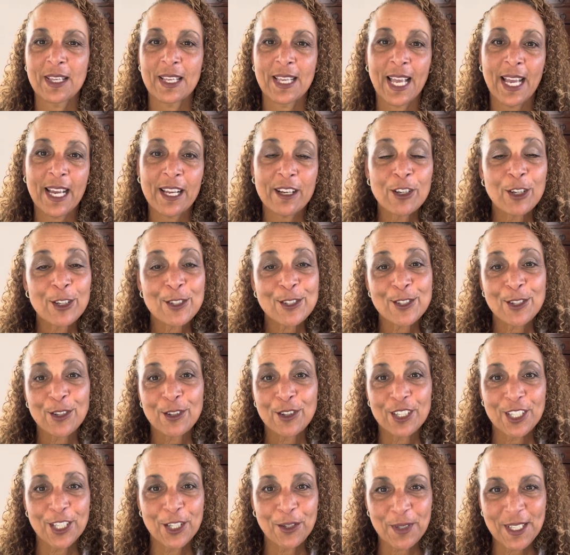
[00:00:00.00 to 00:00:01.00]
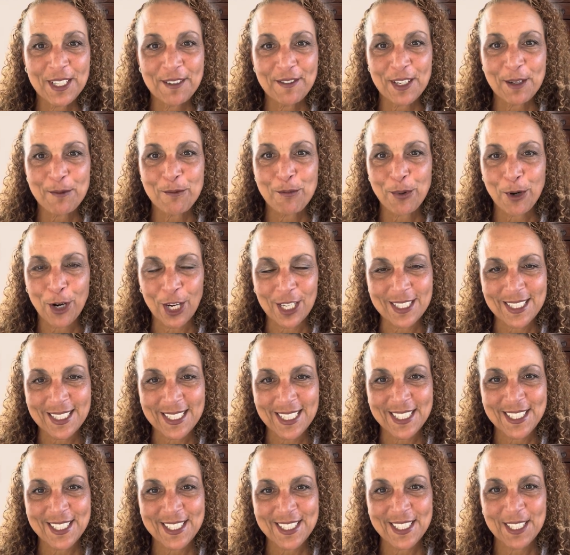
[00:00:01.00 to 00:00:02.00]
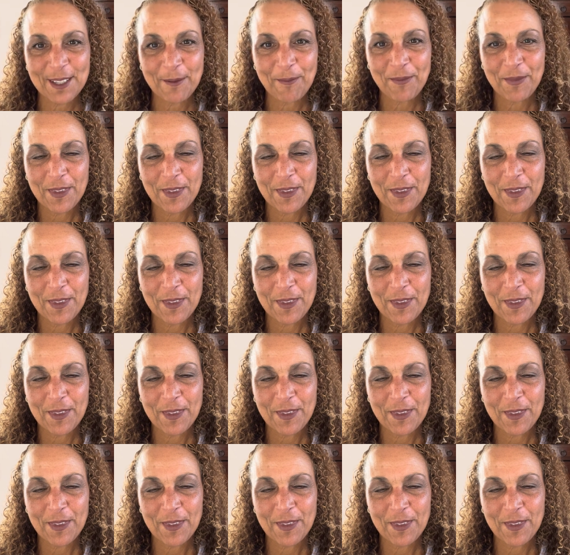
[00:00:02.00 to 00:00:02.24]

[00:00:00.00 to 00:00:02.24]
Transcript: and also the grieving process.